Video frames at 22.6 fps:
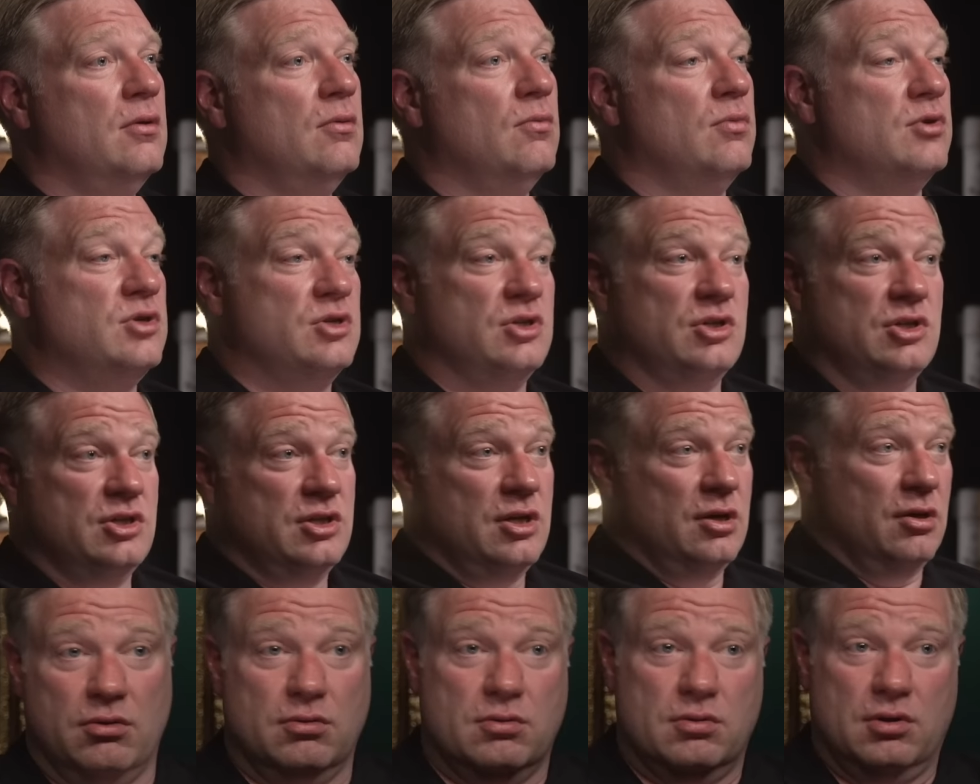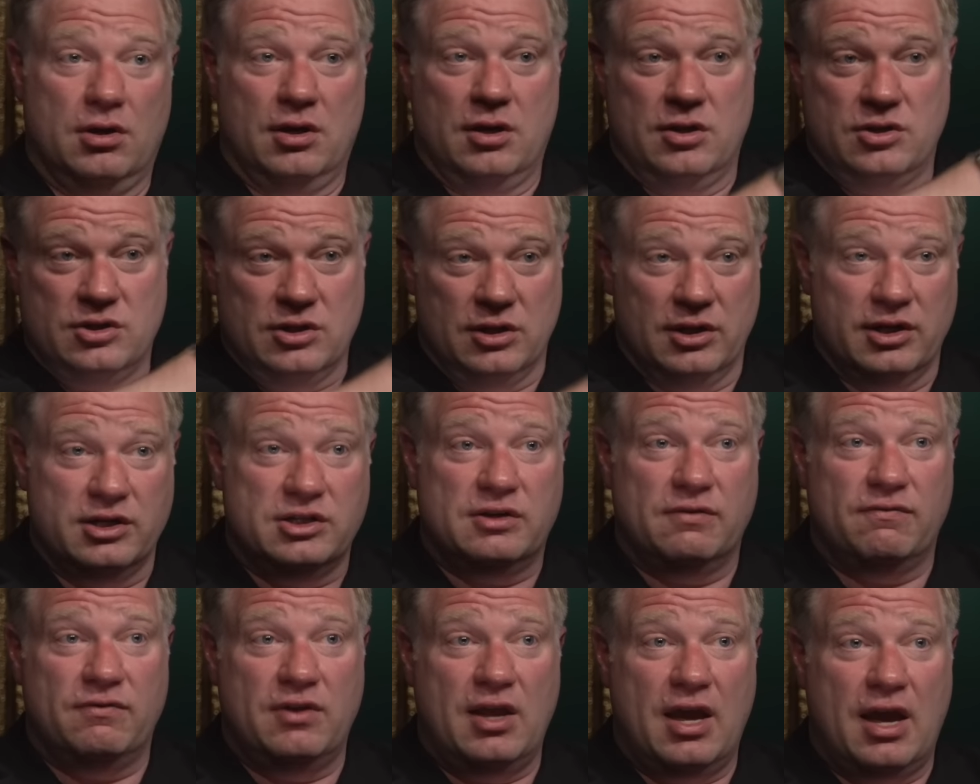which is still it's a
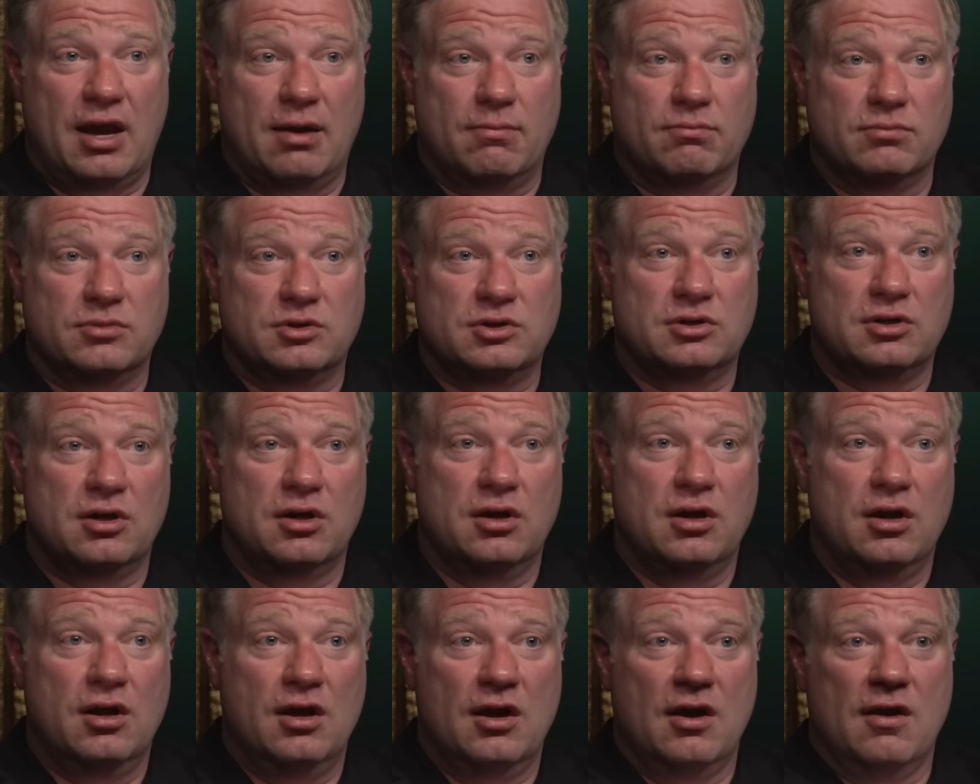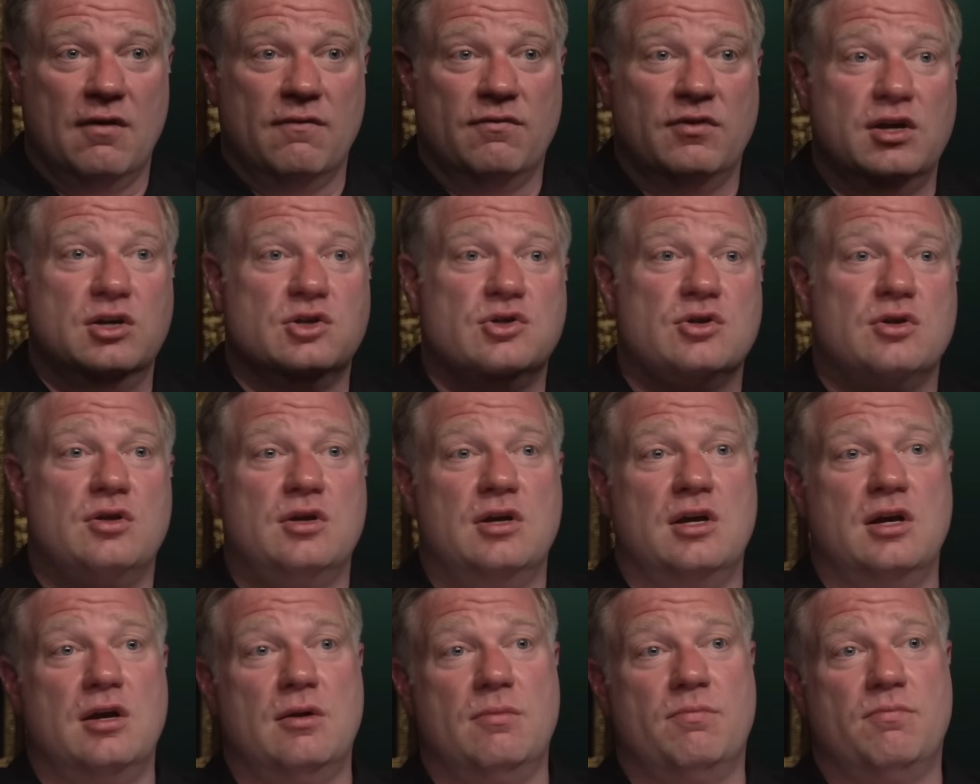list of names. Of these are
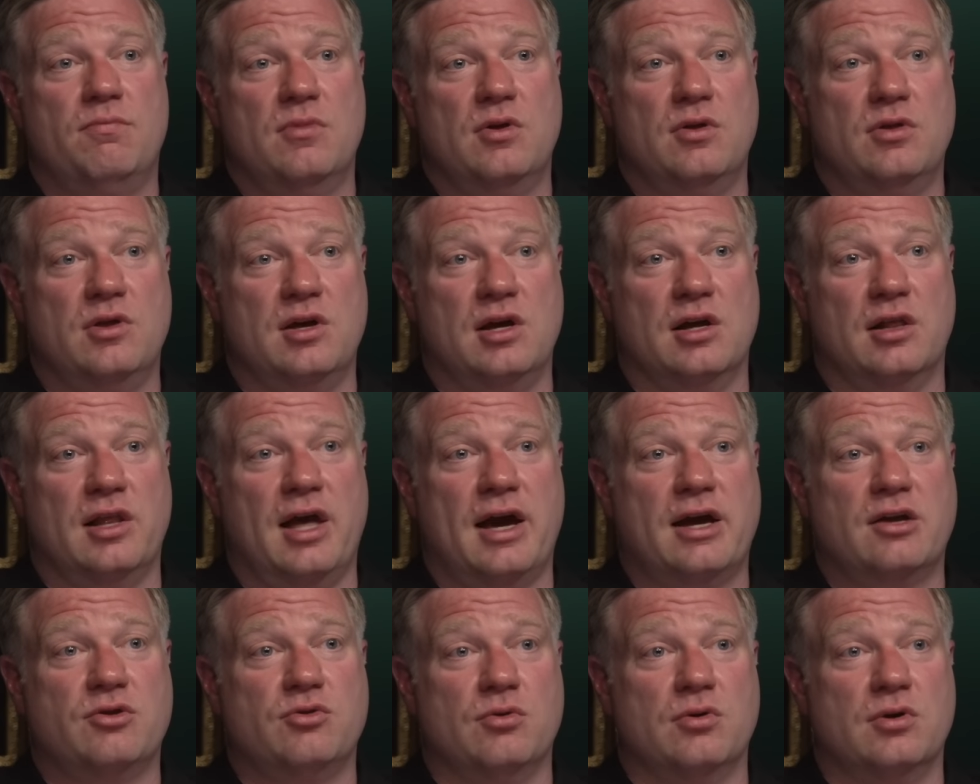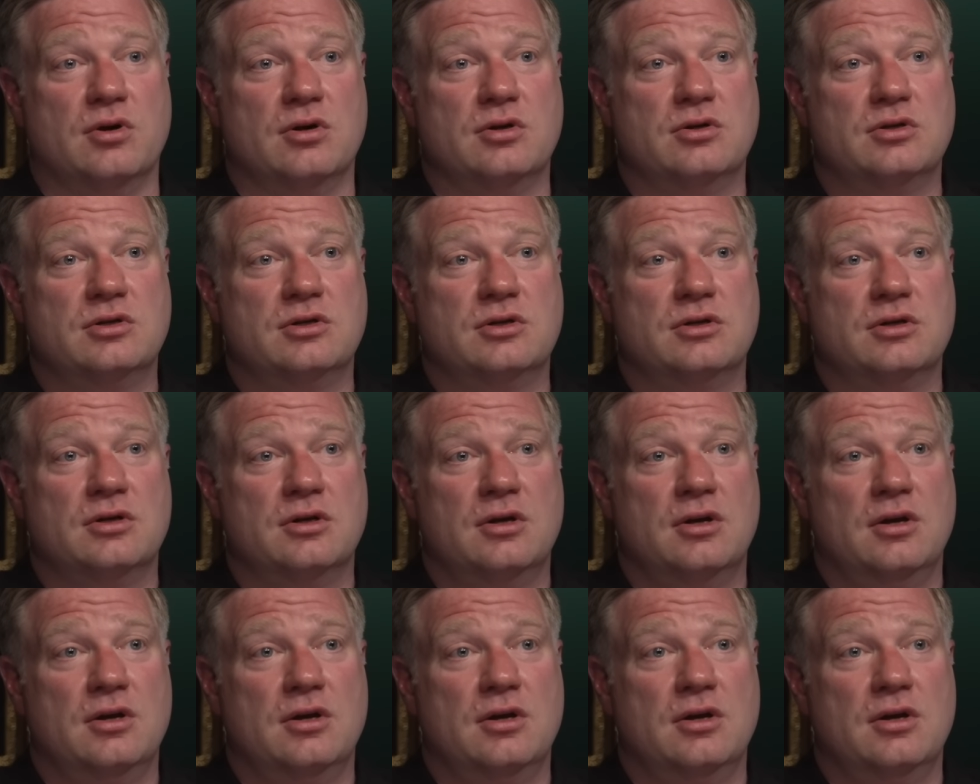the the electors